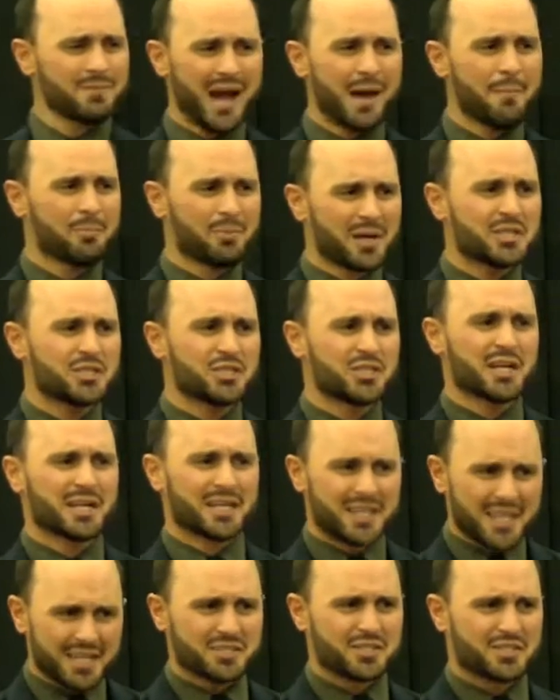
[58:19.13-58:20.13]
I'm preaching
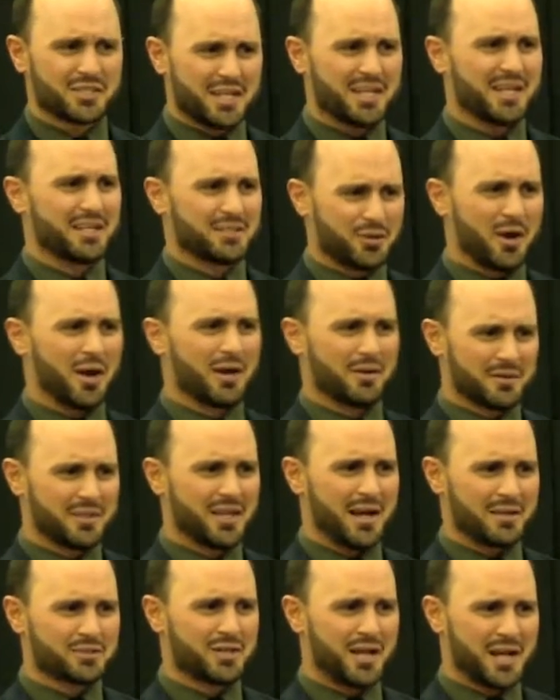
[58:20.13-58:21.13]
against getting drunk with
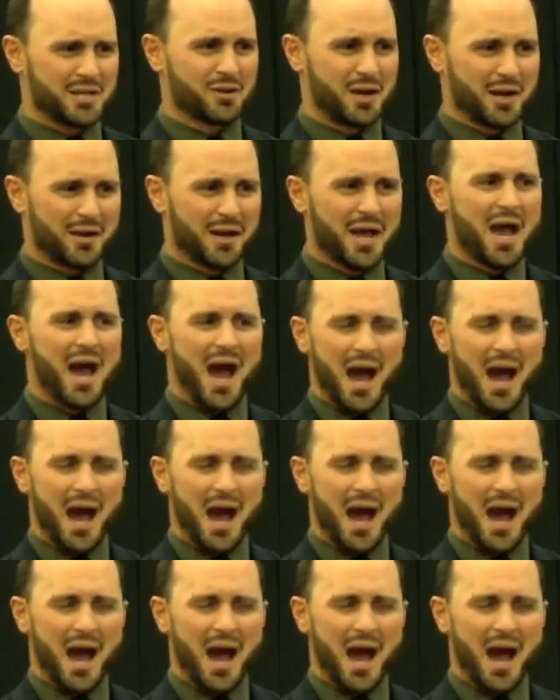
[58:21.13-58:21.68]
natural alcohol.